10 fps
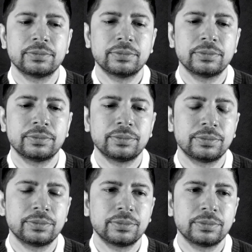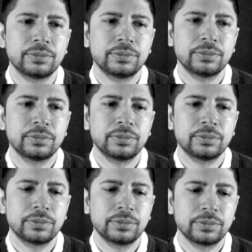
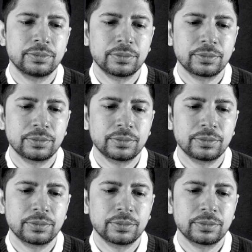Nothing is said.